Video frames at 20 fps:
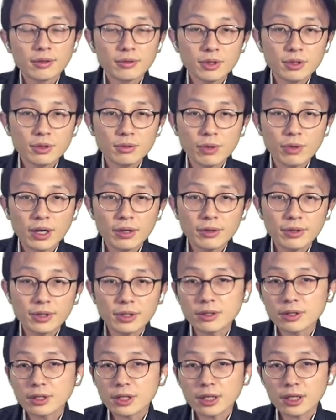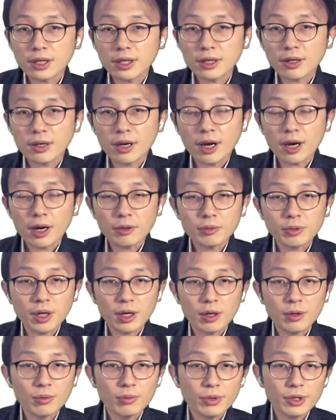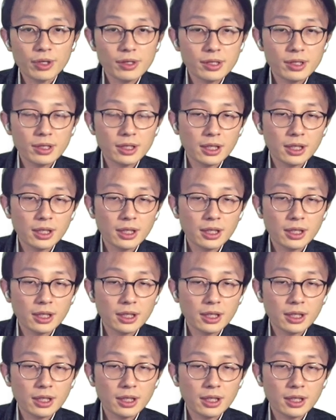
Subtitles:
This work is the outcome with